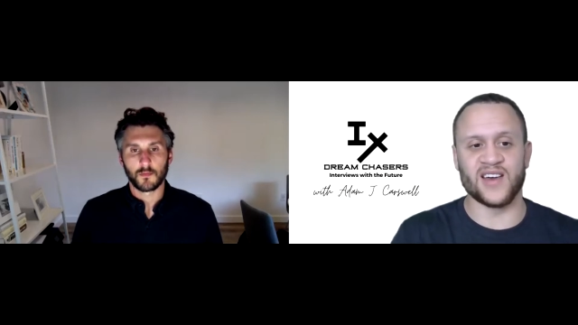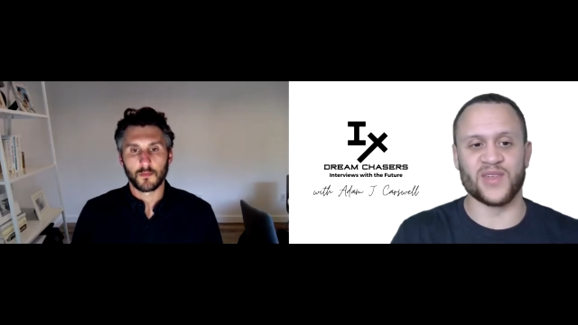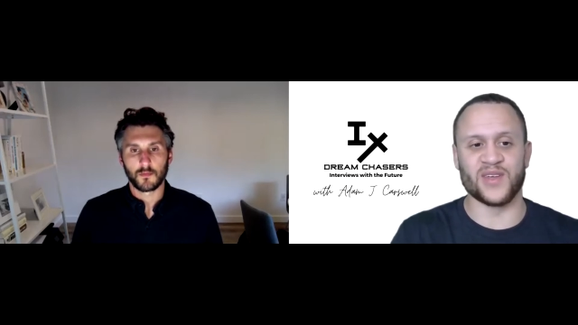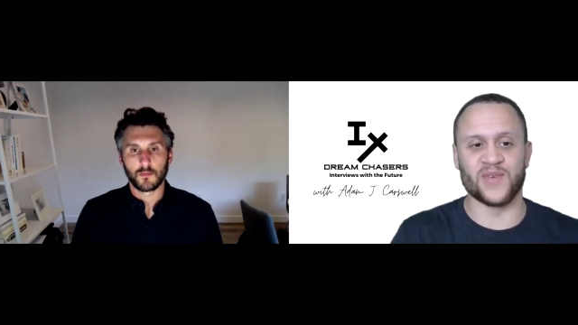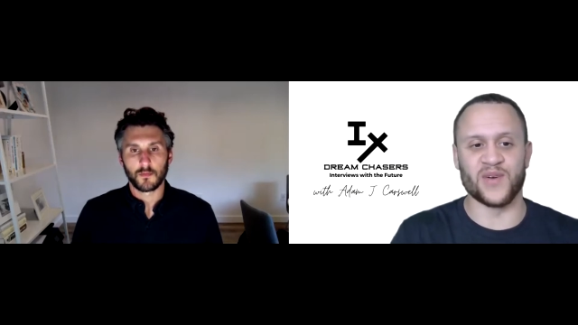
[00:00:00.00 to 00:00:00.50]
Speaker 1: I
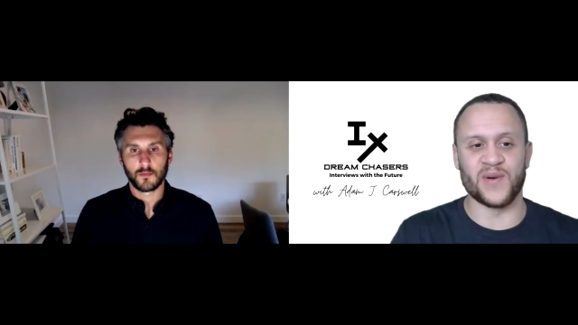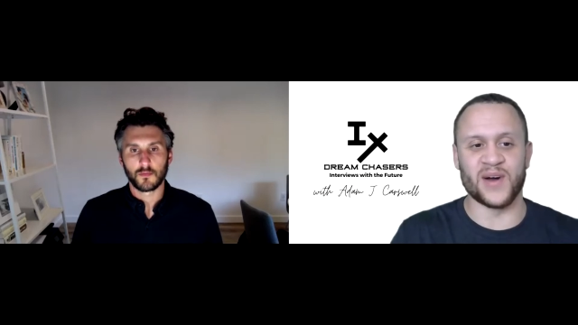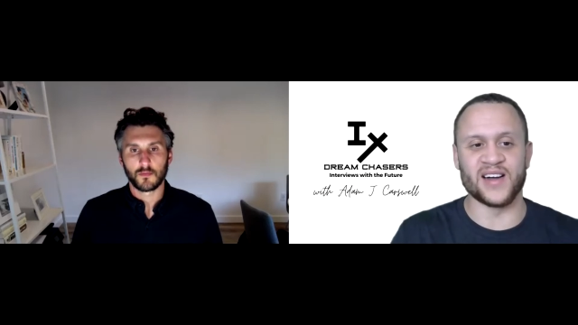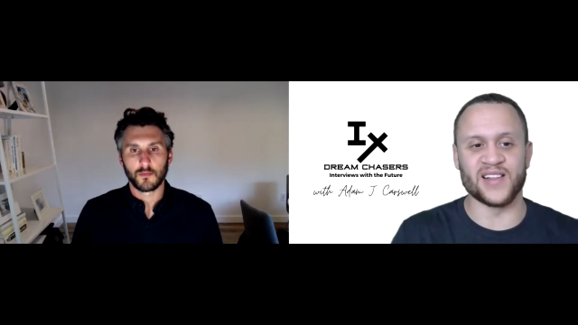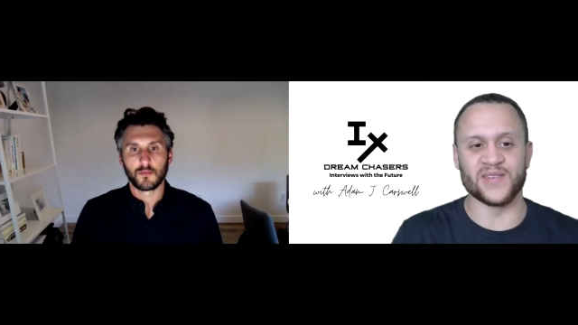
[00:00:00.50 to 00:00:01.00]
think for a
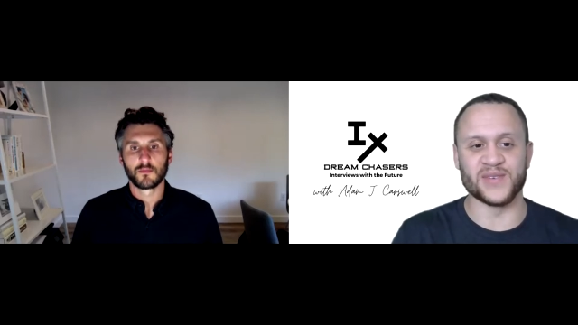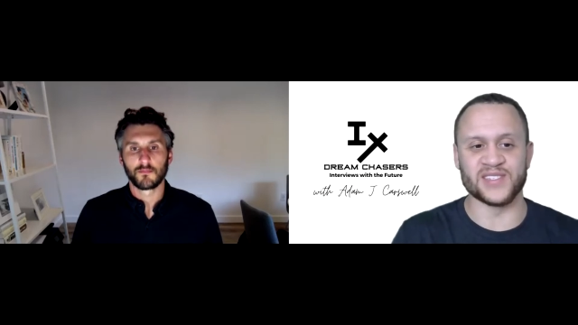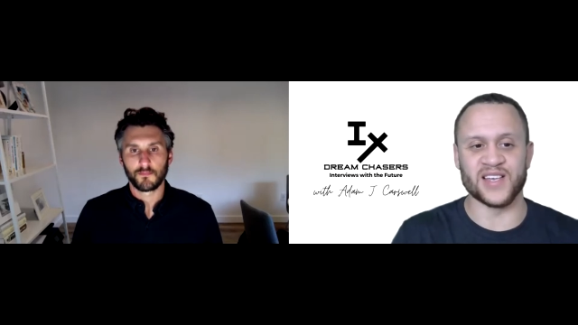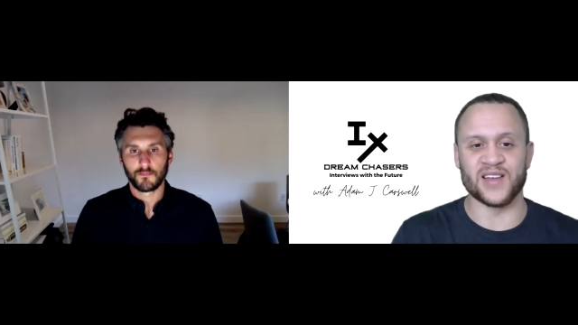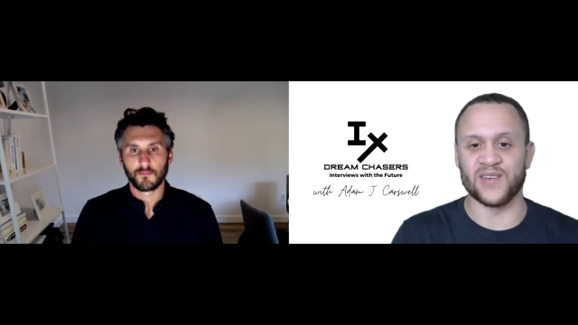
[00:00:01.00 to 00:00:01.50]
while it
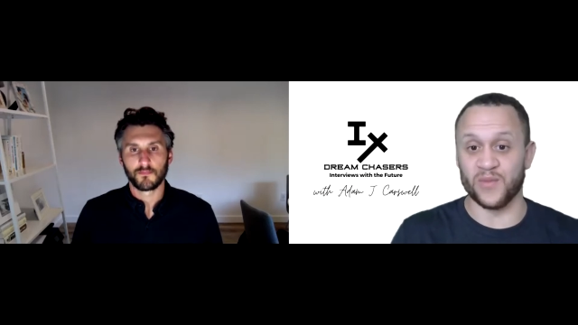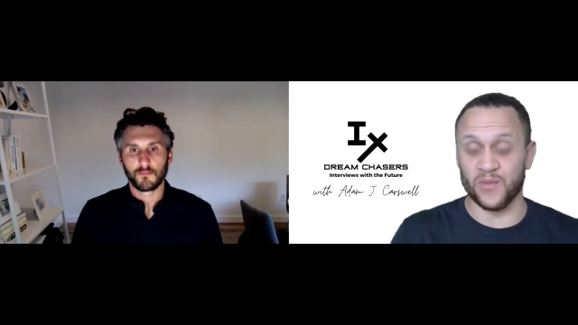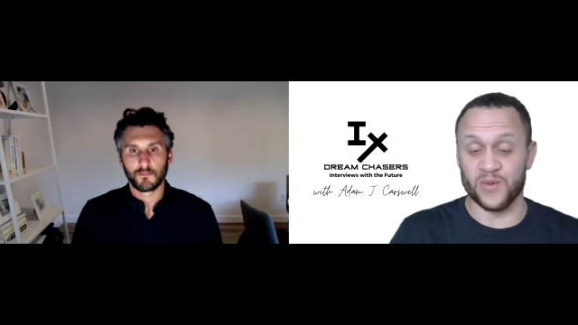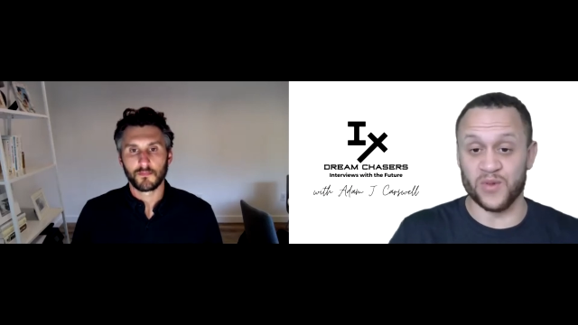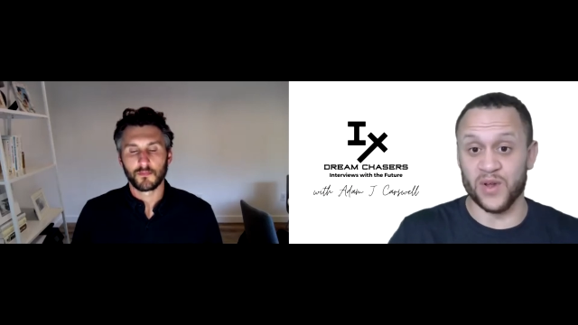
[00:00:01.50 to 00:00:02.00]
was like,
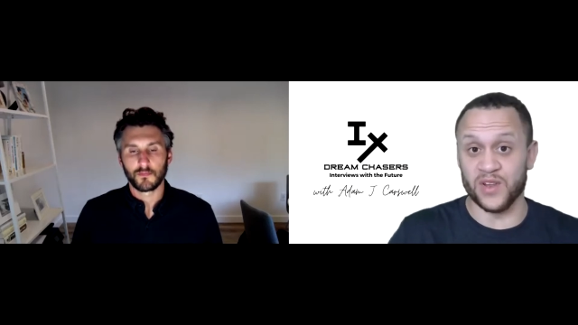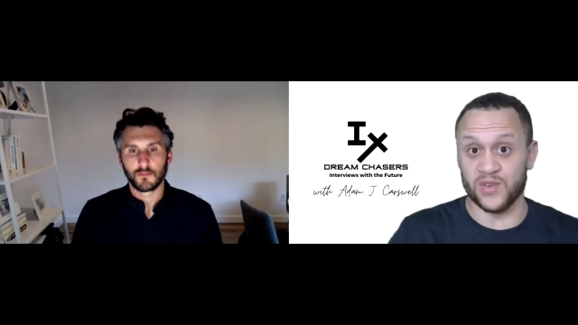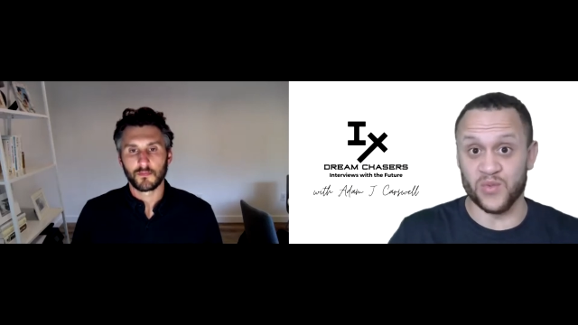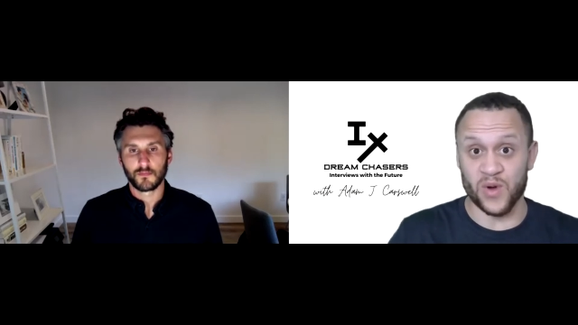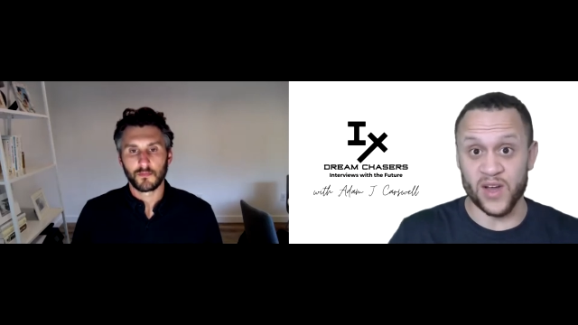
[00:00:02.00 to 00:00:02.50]
you want to
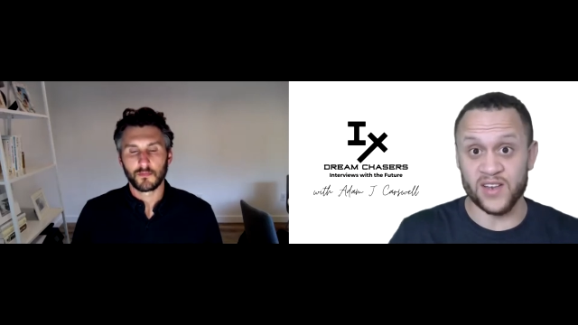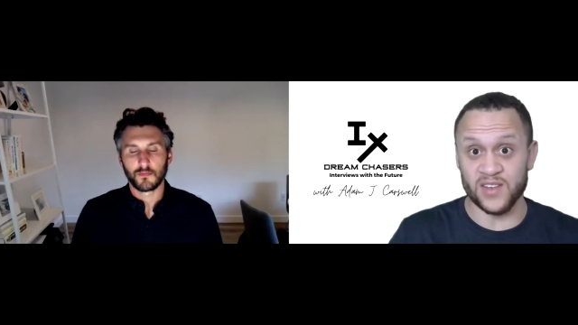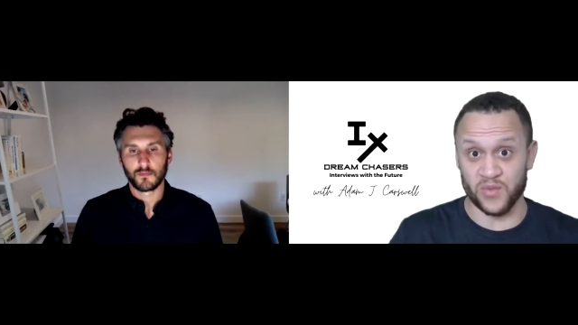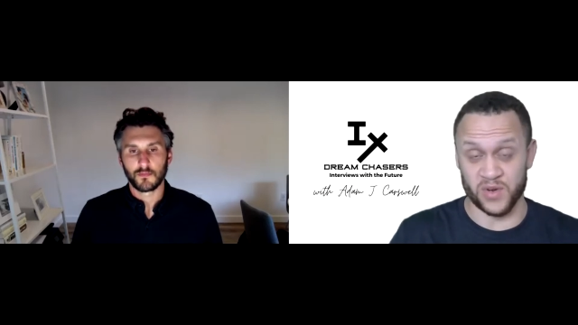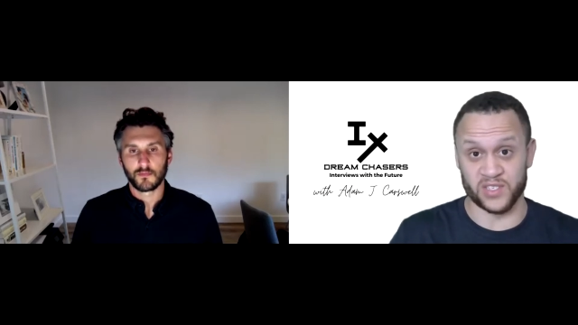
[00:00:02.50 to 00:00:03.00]
do what?
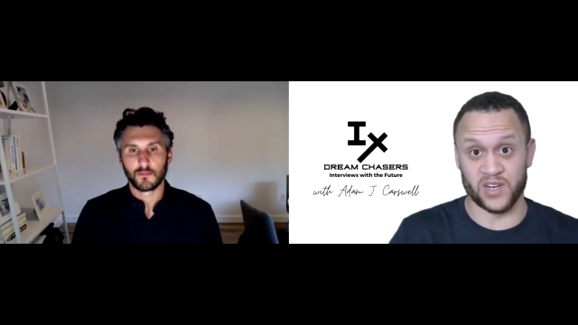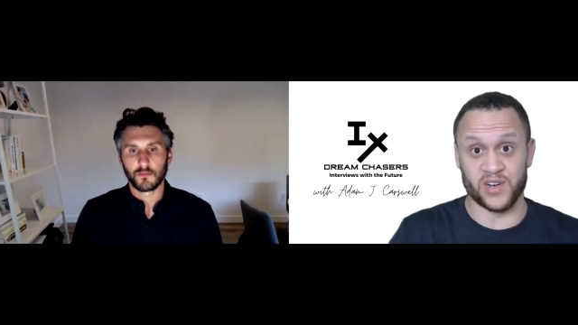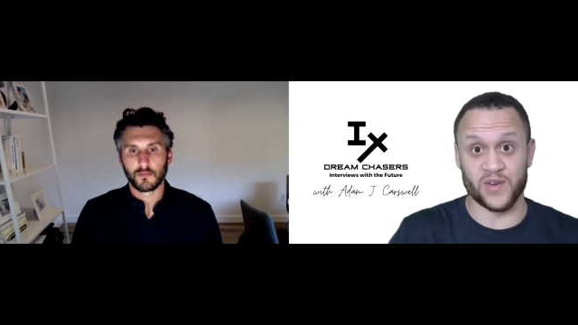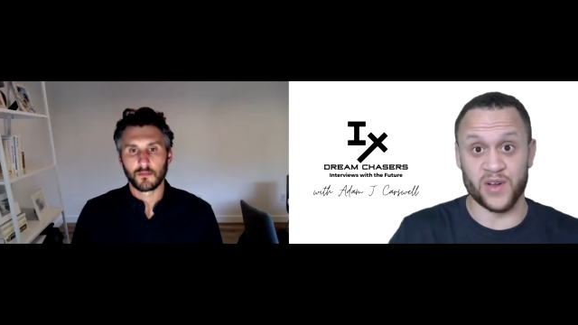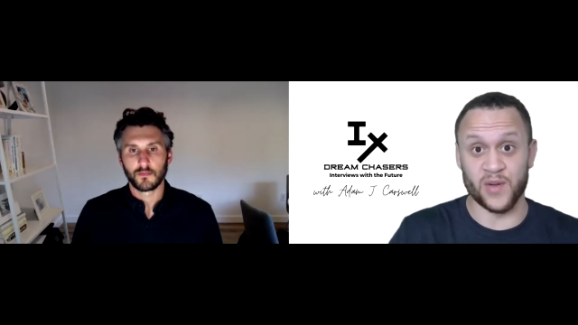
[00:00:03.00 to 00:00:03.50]
You want to
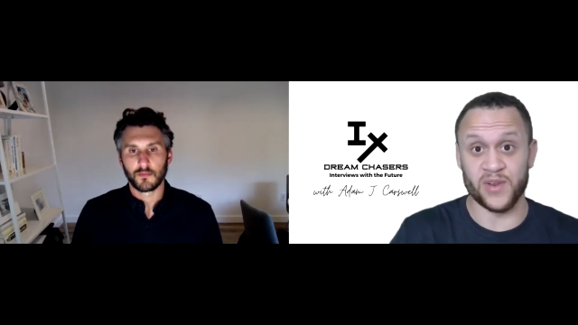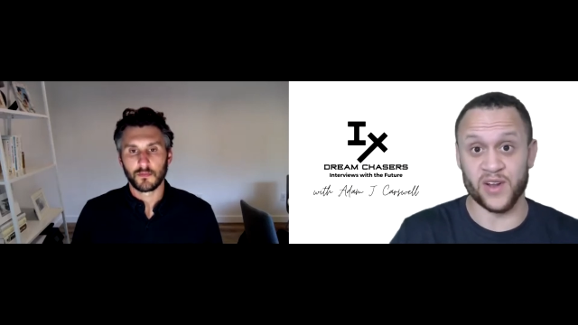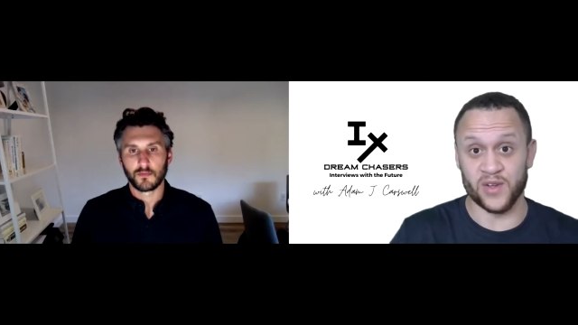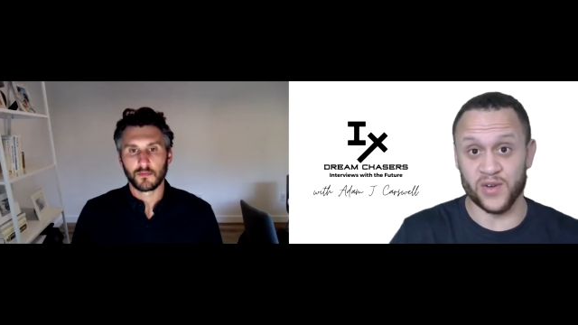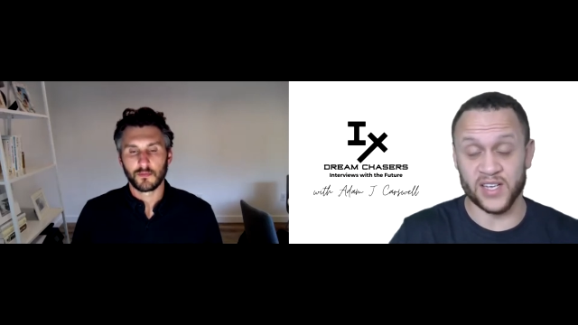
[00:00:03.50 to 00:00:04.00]
start your own
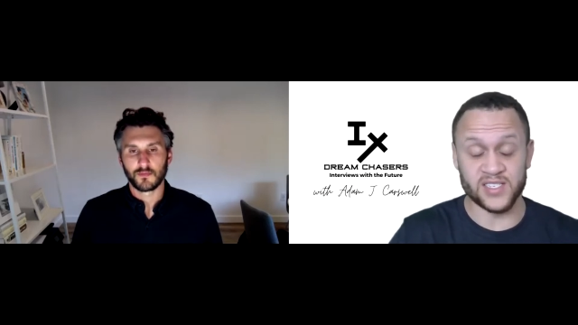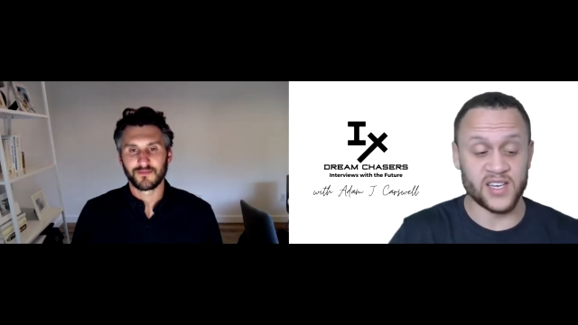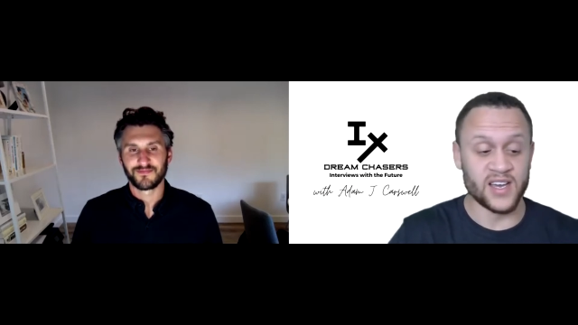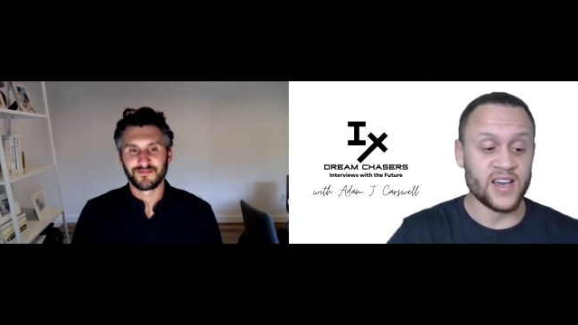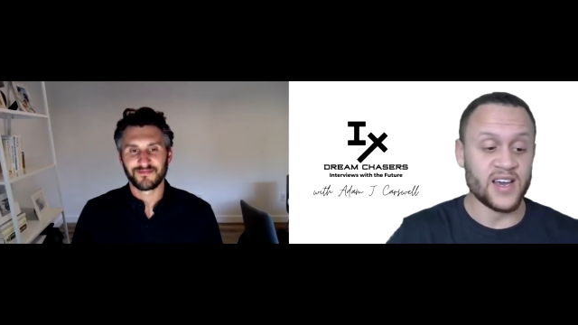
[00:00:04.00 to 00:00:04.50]
company? Are you crazy?